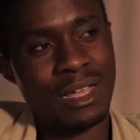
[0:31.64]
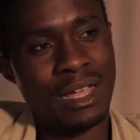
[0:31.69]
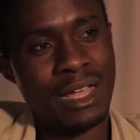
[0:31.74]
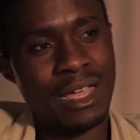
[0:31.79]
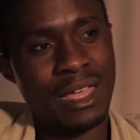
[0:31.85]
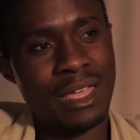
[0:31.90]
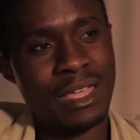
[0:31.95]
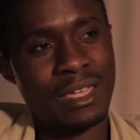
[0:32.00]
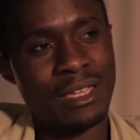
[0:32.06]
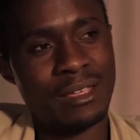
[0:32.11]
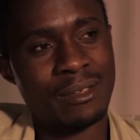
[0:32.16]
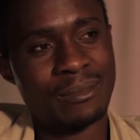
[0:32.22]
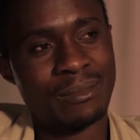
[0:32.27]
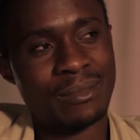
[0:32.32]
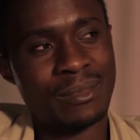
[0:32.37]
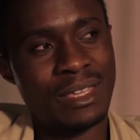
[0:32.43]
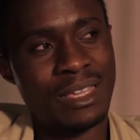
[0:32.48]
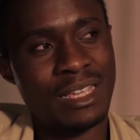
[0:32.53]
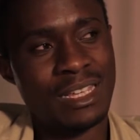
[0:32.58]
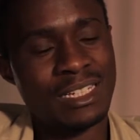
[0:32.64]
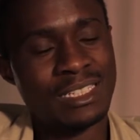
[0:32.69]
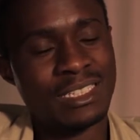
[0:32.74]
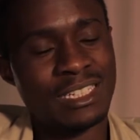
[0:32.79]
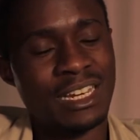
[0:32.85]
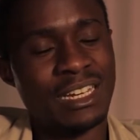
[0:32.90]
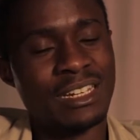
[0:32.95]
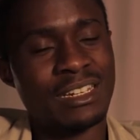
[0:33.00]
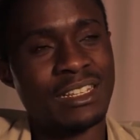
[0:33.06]
I
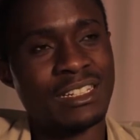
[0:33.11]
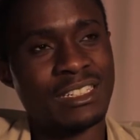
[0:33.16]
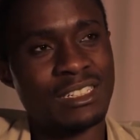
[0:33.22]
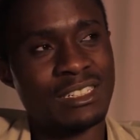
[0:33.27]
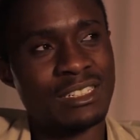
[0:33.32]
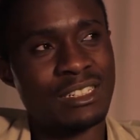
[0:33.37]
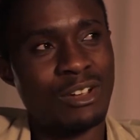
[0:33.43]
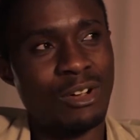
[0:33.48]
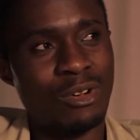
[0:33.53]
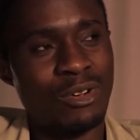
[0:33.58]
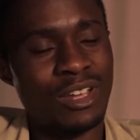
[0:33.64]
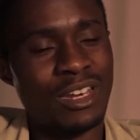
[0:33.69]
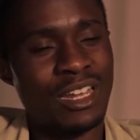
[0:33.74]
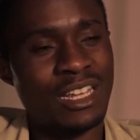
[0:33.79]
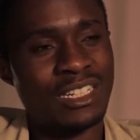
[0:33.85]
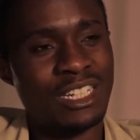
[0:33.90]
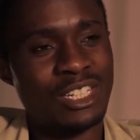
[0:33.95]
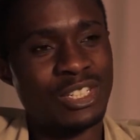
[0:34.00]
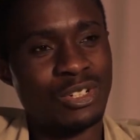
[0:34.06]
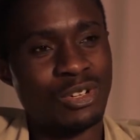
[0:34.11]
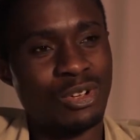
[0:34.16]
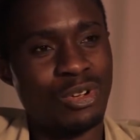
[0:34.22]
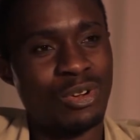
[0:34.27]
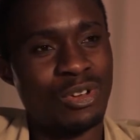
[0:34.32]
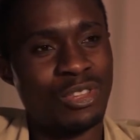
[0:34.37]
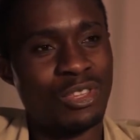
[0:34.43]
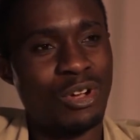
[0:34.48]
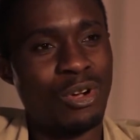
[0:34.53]
started this organization
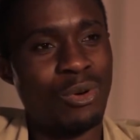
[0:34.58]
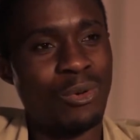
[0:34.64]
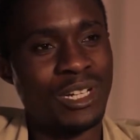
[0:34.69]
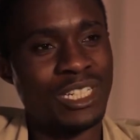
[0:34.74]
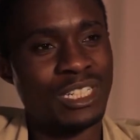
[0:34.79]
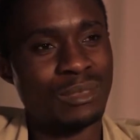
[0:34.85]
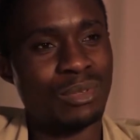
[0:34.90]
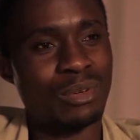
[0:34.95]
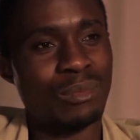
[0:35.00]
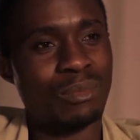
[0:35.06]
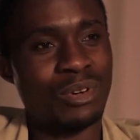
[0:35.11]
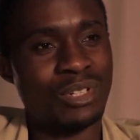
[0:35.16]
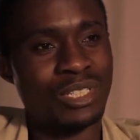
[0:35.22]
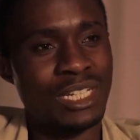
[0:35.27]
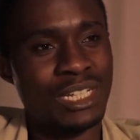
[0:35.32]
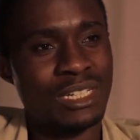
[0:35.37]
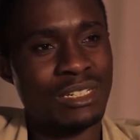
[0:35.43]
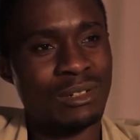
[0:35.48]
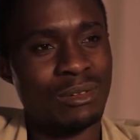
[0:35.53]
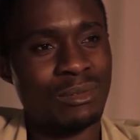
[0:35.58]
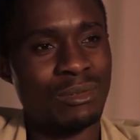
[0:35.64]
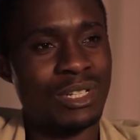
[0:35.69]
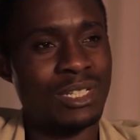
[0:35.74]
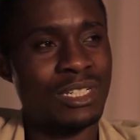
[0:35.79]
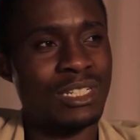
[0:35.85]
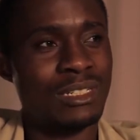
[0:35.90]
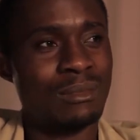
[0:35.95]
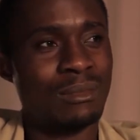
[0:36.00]
called the Oasis Book Project,
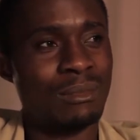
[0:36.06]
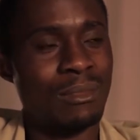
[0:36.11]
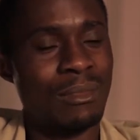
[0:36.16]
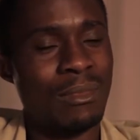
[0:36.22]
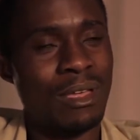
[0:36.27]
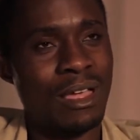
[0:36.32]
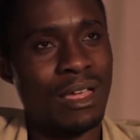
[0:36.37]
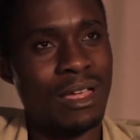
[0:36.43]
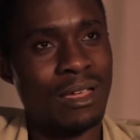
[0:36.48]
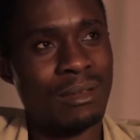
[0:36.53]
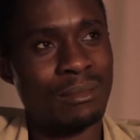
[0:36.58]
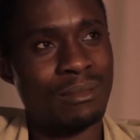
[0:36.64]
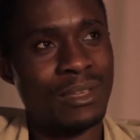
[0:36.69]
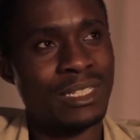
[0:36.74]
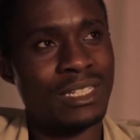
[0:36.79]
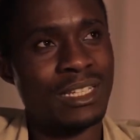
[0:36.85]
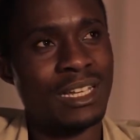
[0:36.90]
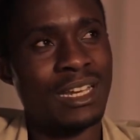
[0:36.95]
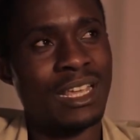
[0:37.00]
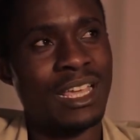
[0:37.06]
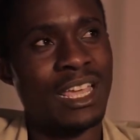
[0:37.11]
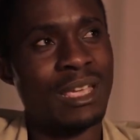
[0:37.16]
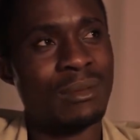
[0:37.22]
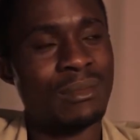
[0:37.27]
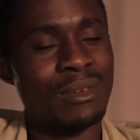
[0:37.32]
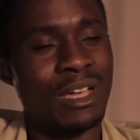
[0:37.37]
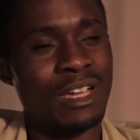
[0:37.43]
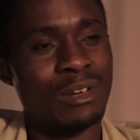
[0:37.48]
which is basically
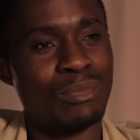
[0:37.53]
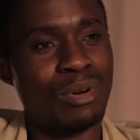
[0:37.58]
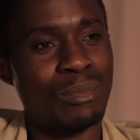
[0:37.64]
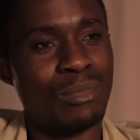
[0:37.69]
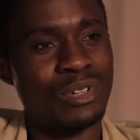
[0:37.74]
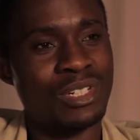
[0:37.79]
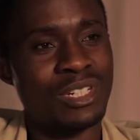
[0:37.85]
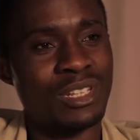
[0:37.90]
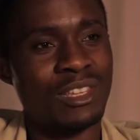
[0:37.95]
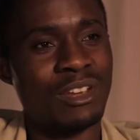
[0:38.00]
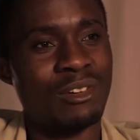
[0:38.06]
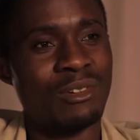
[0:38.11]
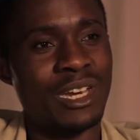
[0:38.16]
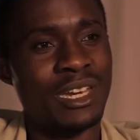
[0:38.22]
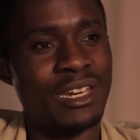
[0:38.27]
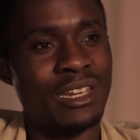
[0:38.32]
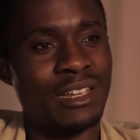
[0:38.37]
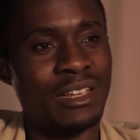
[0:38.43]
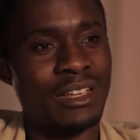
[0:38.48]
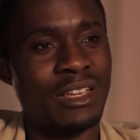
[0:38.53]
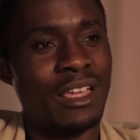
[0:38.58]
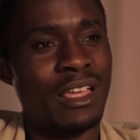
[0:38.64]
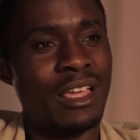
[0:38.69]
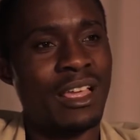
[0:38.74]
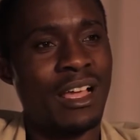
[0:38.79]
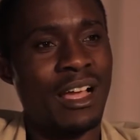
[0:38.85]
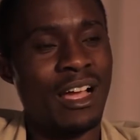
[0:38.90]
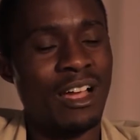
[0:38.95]
aimed at promoting the reading
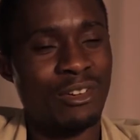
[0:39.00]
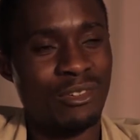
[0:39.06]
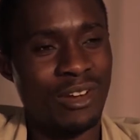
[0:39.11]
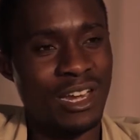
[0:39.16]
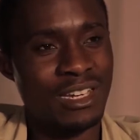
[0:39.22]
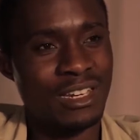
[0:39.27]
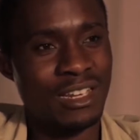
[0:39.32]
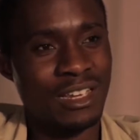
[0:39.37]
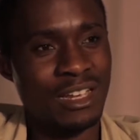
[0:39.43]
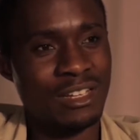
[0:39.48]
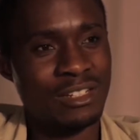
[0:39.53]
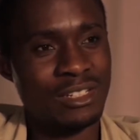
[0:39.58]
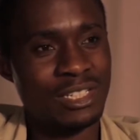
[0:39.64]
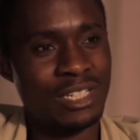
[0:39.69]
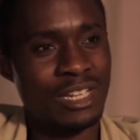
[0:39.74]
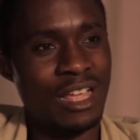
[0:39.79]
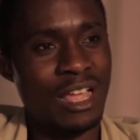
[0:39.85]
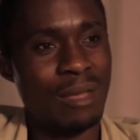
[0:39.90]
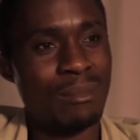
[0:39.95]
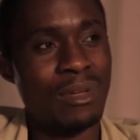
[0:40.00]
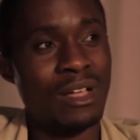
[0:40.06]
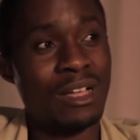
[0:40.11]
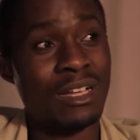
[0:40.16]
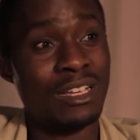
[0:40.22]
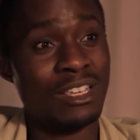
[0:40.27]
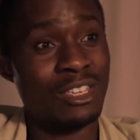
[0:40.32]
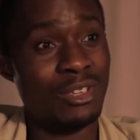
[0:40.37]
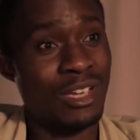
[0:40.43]
and writing culture
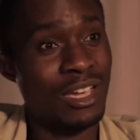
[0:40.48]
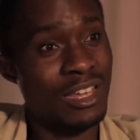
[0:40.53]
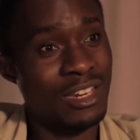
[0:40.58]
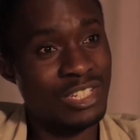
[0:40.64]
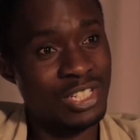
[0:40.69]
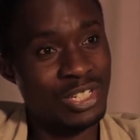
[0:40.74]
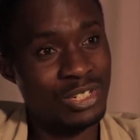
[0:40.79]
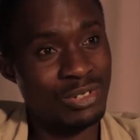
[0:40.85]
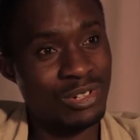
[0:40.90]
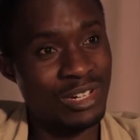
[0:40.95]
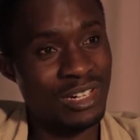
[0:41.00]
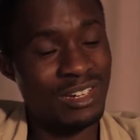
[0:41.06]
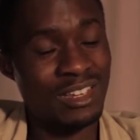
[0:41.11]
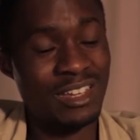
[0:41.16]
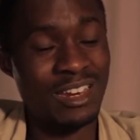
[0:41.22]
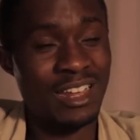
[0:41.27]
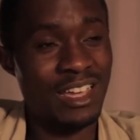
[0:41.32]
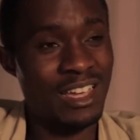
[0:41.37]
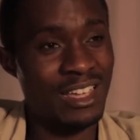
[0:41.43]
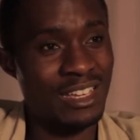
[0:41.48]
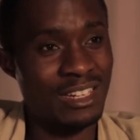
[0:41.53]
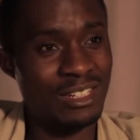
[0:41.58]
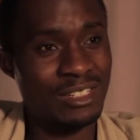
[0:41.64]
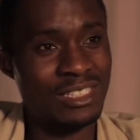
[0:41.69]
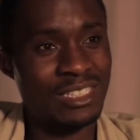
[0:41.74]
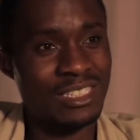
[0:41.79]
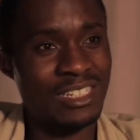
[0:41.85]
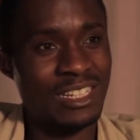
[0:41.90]
among Ugandan children and
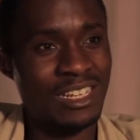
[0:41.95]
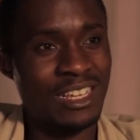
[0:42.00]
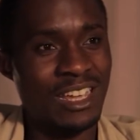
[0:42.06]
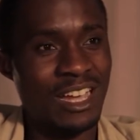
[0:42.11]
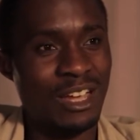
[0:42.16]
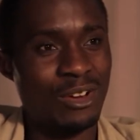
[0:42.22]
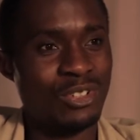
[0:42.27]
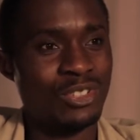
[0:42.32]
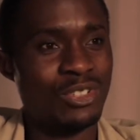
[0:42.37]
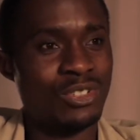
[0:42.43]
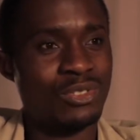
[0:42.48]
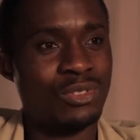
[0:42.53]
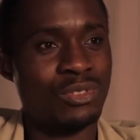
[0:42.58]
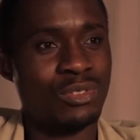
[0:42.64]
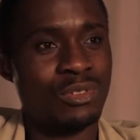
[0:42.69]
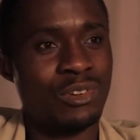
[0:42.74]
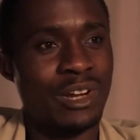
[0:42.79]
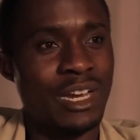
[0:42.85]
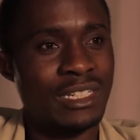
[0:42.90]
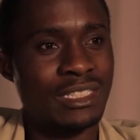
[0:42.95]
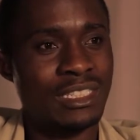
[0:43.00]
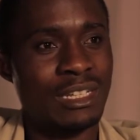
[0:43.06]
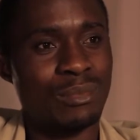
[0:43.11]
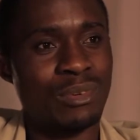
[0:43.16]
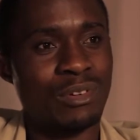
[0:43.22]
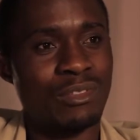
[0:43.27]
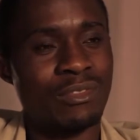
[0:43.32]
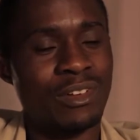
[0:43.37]
adults, and also to raise
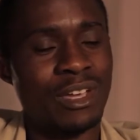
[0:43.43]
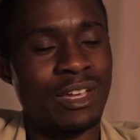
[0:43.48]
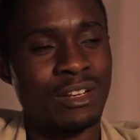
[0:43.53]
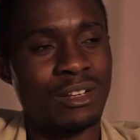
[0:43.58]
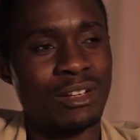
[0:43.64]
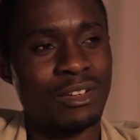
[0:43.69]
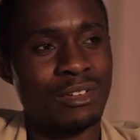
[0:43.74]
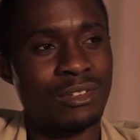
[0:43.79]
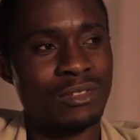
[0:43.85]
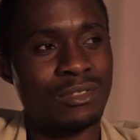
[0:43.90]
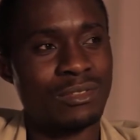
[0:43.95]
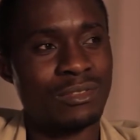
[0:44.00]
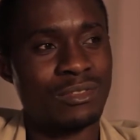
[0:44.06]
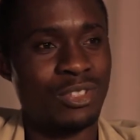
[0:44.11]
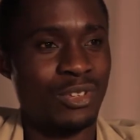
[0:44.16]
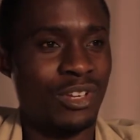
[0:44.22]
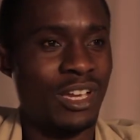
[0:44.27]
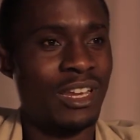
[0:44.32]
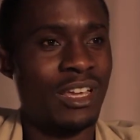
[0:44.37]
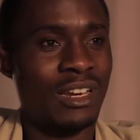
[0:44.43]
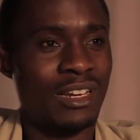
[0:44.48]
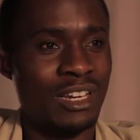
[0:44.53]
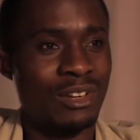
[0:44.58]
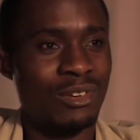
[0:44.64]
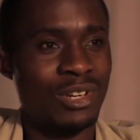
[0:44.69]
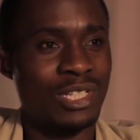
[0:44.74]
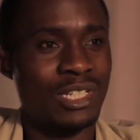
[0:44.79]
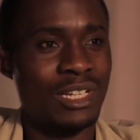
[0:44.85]
the profile of Ugandan
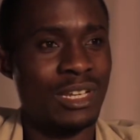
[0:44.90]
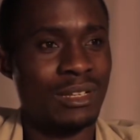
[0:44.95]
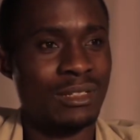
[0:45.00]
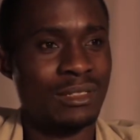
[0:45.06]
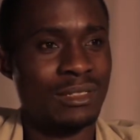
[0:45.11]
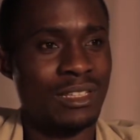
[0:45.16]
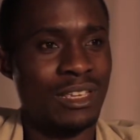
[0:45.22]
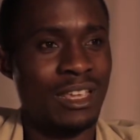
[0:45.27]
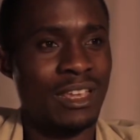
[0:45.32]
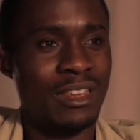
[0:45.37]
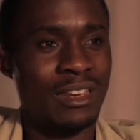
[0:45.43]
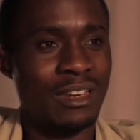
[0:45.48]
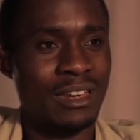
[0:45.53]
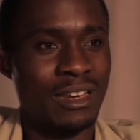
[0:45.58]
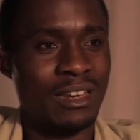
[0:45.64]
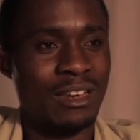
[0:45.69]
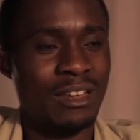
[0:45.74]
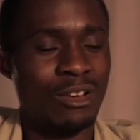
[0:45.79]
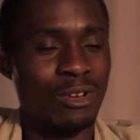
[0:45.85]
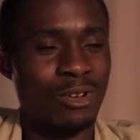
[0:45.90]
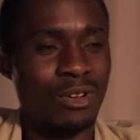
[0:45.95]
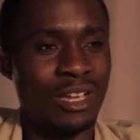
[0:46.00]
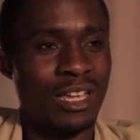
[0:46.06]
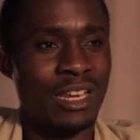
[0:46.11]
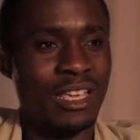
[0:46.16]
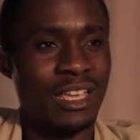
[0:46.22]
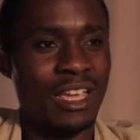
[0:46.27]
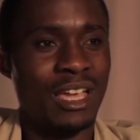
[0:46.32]
literature
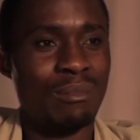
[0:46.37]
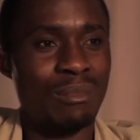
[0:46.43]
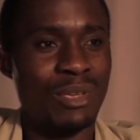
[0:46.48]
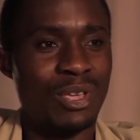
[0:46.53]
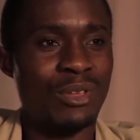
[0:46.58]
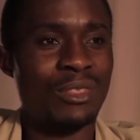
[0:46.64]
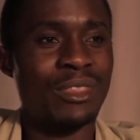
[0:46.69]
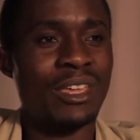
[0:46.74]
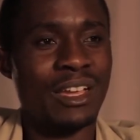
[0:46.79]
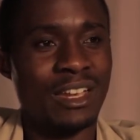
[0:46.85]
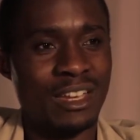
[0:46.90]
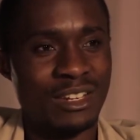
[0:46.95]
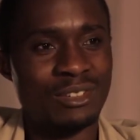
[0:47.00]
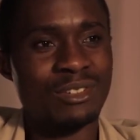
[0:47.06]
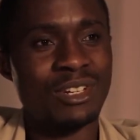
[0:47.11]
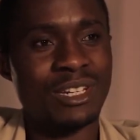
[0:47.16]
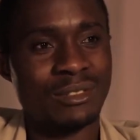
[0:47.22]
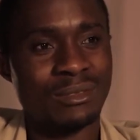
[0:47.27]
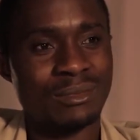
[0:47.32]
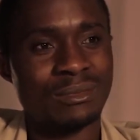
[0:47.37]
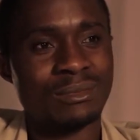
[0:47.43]
locally and beyond the country.